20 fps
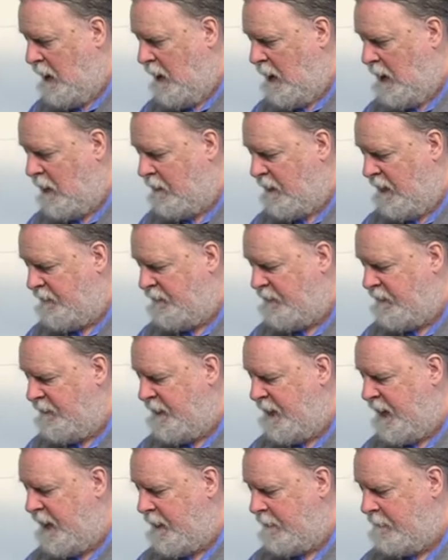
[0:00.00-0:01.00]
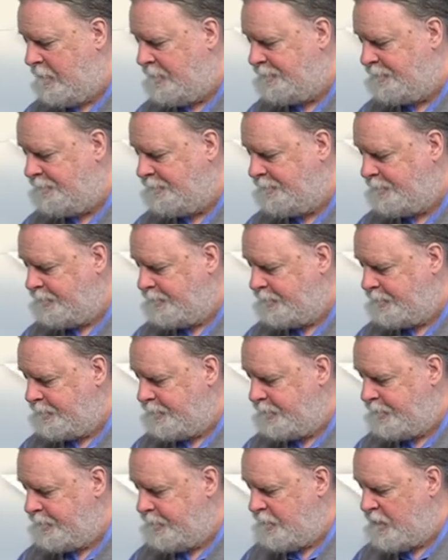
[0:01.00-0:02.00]
All right, from there
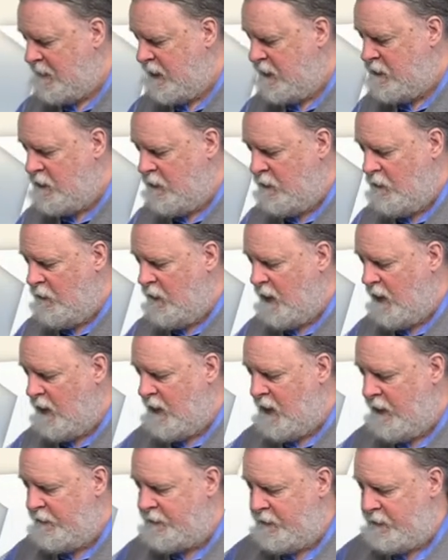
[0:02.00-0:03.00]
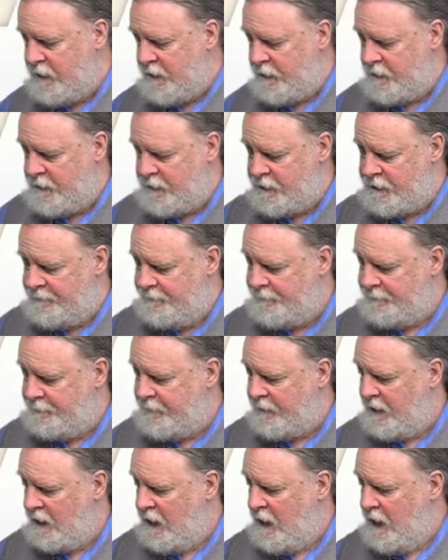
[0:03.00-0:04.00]
to uh, other news.
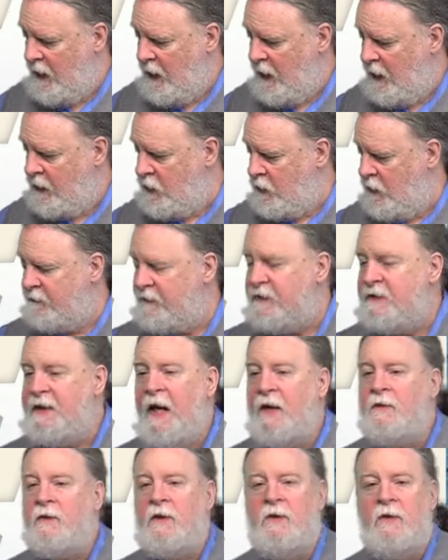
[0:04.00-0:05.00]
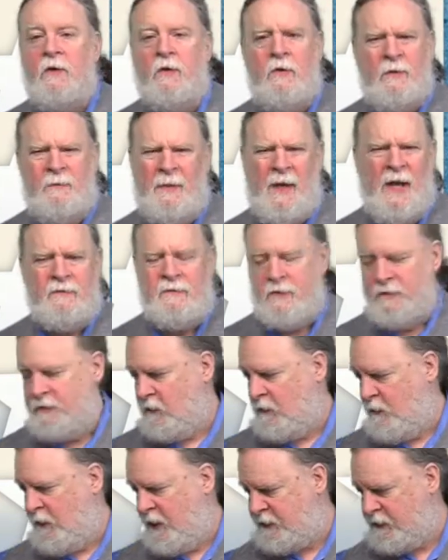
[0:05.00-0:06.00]
You have undoubtedly heard about, there's
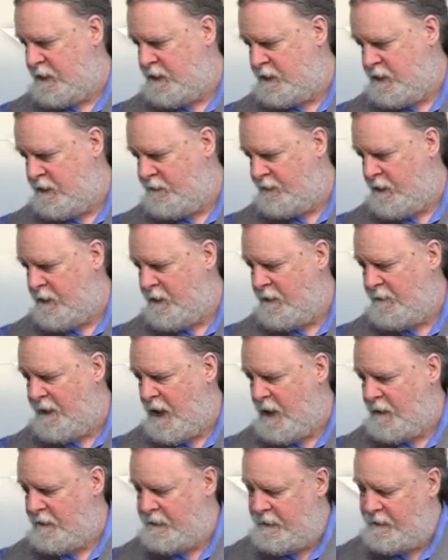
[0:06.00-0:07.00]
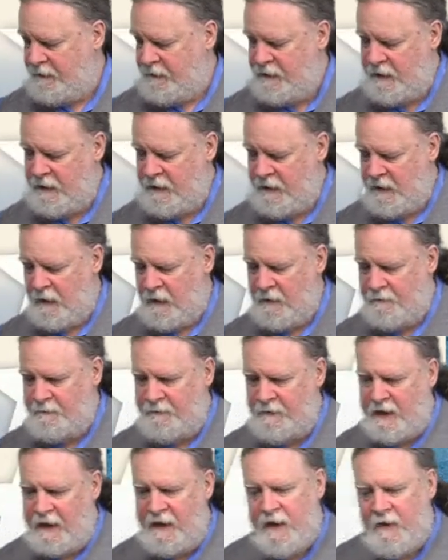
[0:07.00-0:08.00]
no question that you've heard about, the
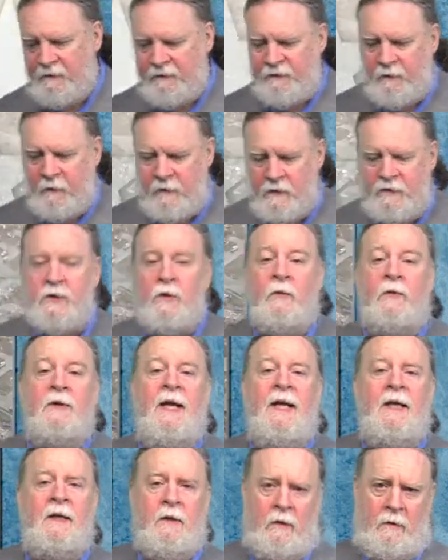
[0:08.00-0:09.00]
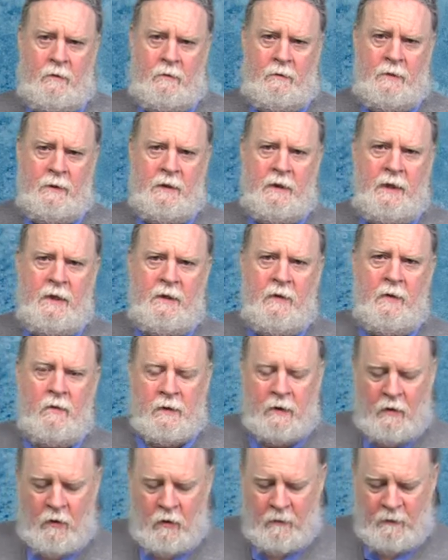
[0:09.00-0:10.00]
um, EF4 tornado in
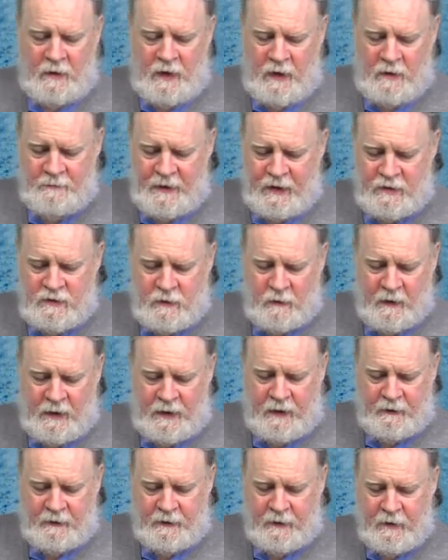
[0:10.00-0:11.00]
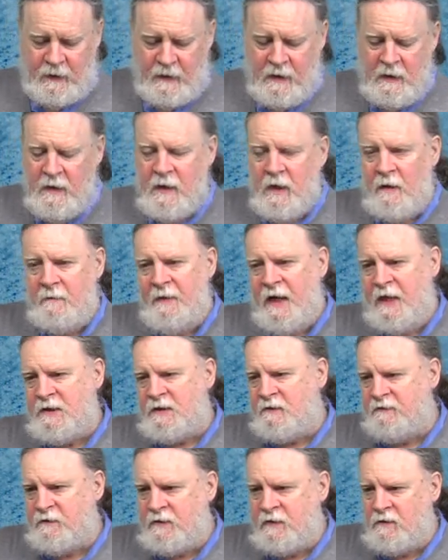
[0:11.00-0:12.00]
Oklahoma on May 20th. A
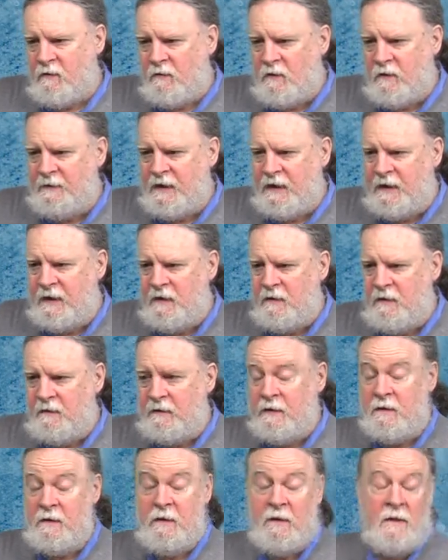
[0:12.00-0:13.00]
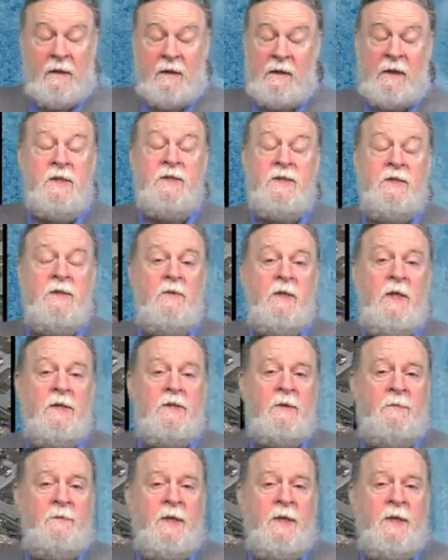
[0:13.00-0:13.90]
massive storm that killed uh, at least two dozen